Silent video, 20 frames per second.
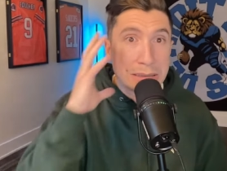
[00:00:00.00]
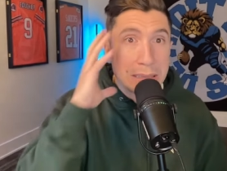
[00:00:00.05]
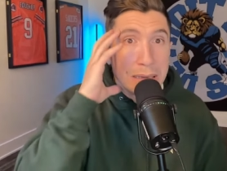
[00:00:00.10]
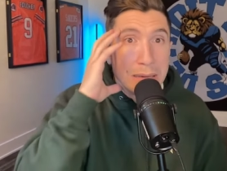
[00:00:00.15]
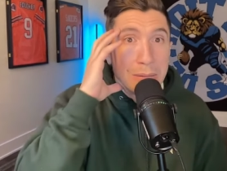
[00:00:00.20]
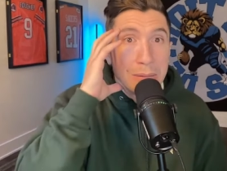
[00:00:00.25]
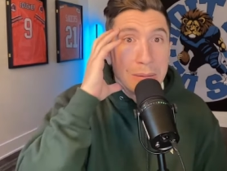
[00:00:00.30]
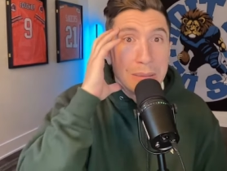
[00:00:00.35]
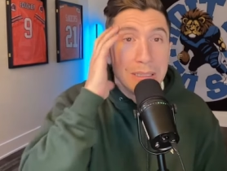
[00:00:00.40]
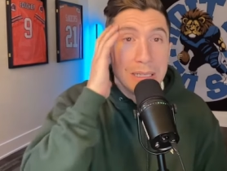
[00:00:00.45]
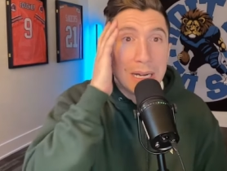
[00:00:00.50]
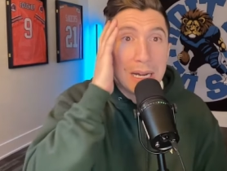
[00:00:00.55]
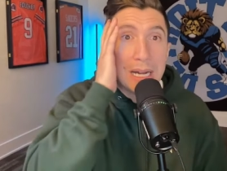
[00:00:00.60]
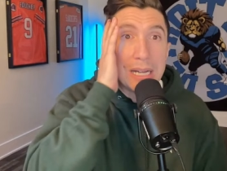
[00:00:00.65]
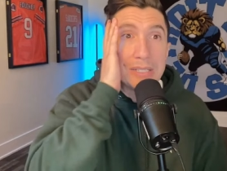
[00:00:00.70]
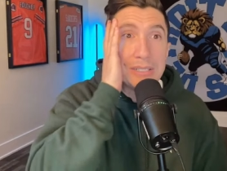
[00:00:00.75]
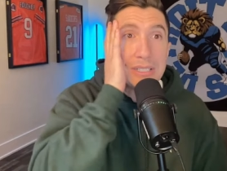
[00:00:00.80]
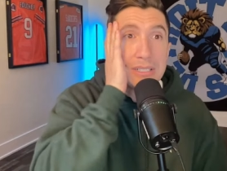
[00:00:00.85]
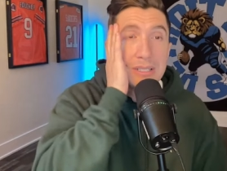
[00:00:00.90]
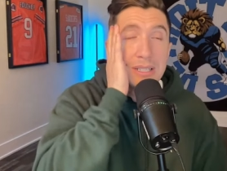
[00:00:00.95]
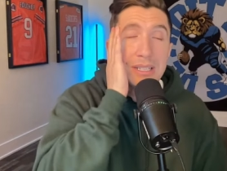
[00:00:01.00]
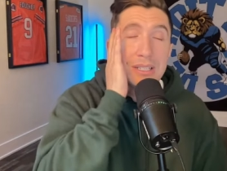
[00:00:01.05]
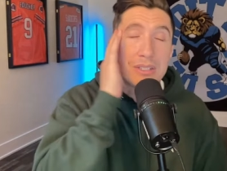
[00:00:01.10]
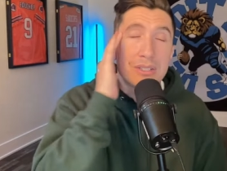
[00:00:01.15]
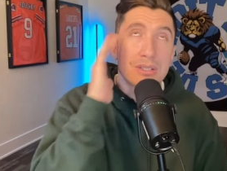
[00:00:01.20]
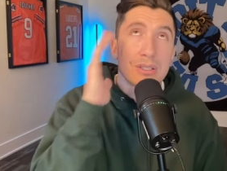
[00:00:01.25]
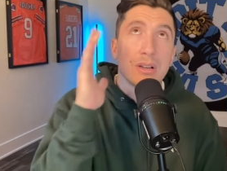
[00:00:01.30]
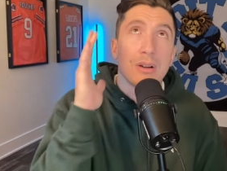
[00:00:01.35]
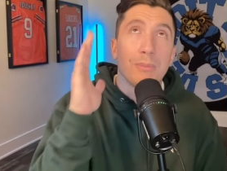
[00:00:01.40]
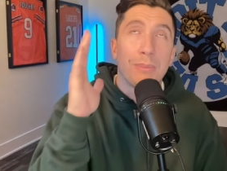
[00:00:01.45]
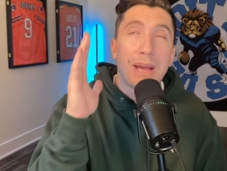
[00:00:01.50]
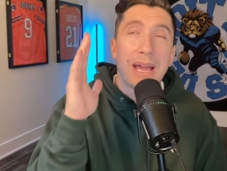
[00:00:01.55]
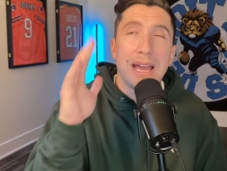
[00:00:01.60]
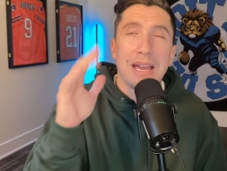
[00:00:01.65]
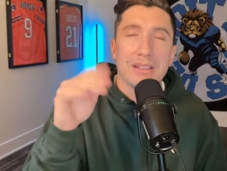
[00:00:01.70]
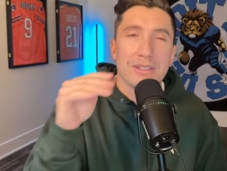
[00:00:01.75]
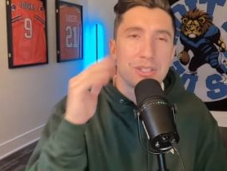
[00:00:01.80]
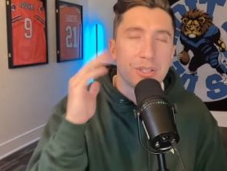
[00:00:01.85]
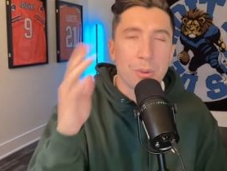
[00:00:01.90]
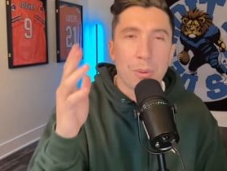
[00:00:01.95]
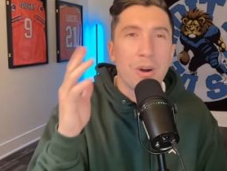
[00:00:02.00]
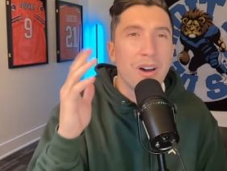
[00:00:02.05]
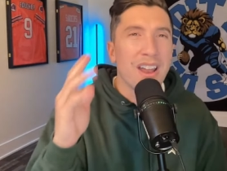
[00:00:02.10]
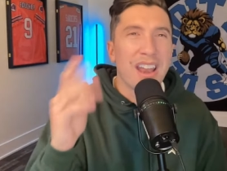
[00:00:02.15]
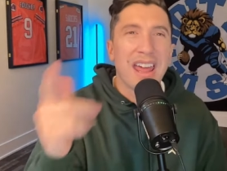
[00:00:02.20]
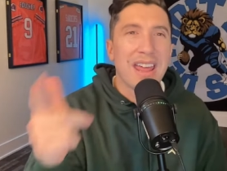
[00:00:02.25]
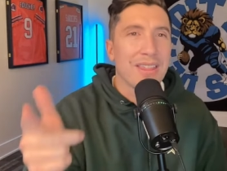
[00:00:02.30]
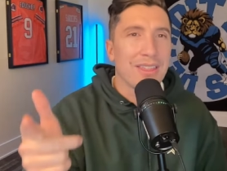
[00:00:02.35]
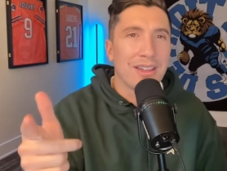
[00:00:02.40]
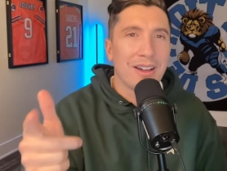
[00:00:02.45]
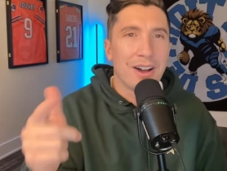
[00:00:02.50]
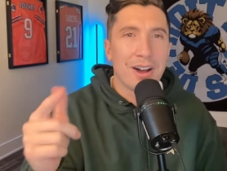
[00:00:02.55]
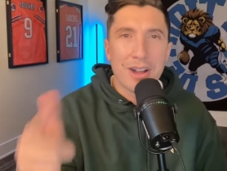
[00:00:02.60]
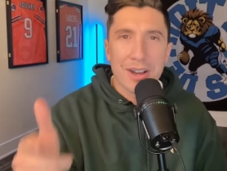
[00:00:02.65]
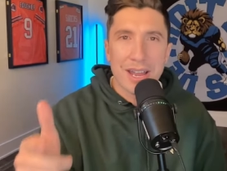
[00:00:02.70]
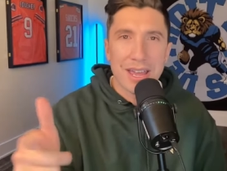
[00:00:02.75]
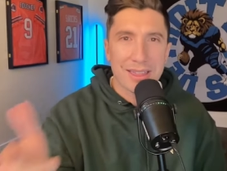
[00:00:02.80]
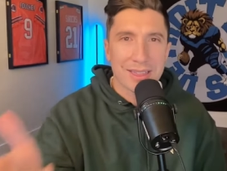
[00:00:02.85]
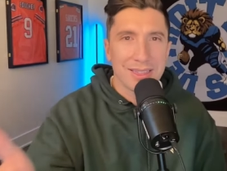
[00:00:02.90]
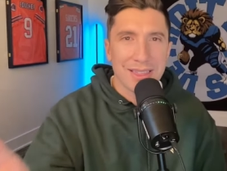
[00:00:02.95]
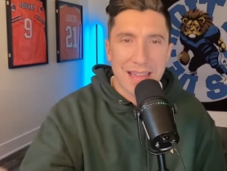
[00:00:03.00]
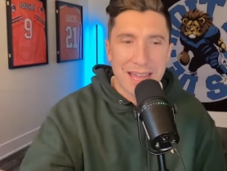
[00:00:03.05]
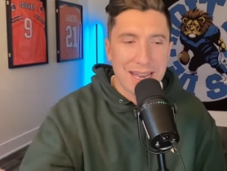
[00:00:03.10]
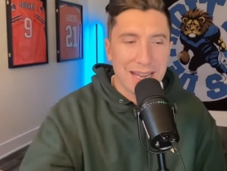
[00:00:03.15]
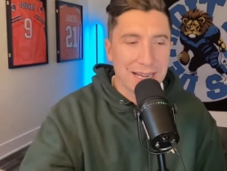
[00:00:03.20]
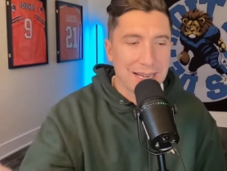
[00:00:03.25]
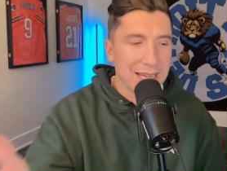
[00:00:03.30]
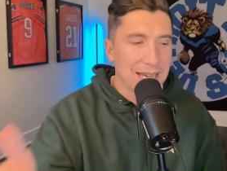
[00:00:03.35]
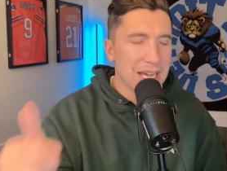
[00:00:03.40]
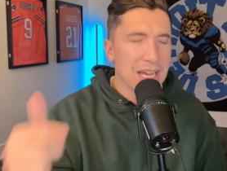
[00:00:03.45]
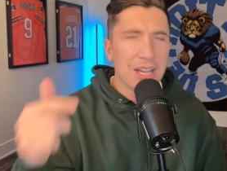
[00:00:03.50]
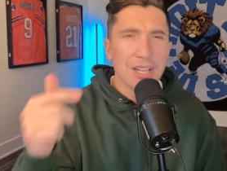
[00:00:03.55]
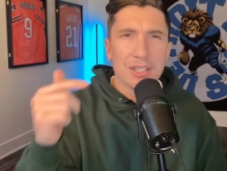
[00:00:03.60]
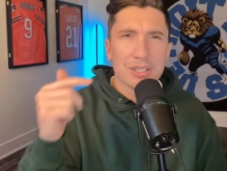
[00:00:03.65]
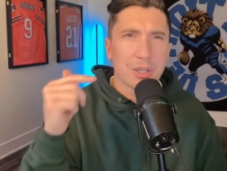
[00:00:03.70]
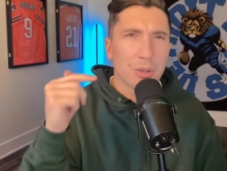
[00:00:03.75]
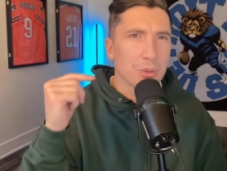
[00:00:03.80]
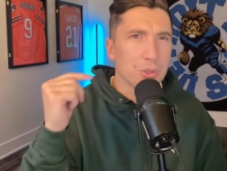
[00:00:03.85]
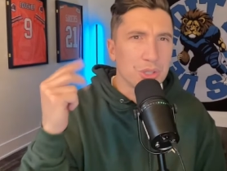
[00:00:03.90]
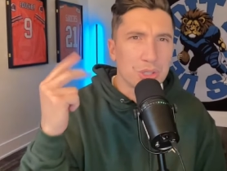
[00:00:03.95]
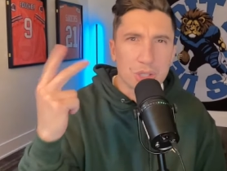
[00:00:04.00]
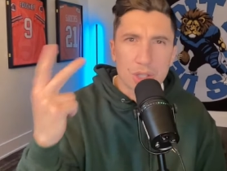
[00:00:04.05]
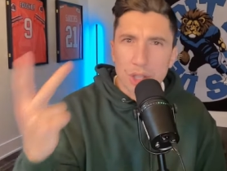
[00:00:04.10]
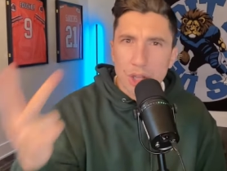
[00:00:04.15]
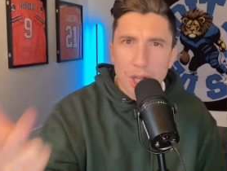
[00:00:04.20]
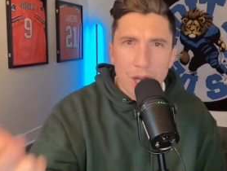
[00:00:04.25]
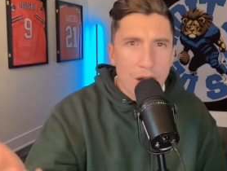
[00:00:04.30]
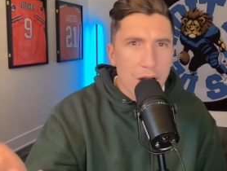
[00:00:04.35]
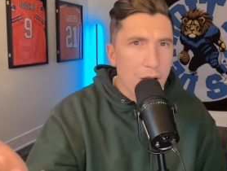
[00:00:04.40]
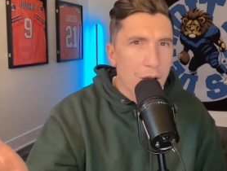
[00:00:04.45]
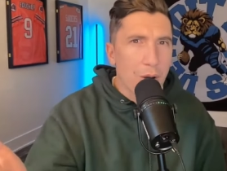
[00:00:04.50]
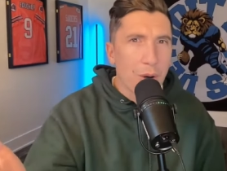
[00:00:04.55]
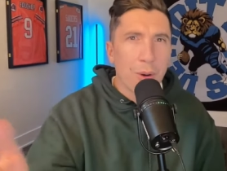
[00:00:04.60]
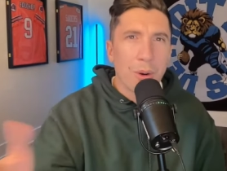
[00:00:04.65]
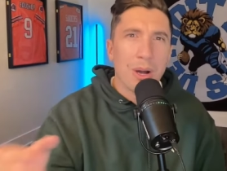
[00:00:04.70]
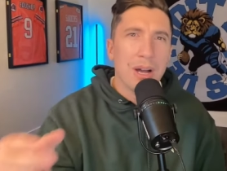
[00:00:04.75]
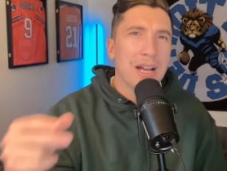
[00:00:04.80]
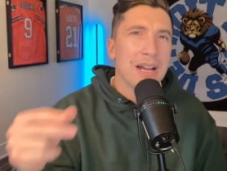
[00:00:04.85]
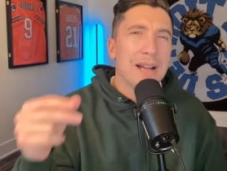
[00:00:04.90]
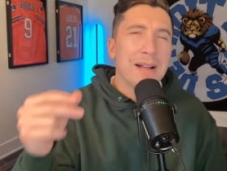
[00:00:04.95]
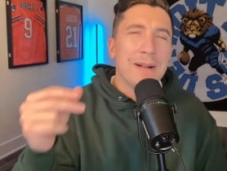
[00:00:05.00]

oh gosh, it's like so bad, so unath unathletic, so slow.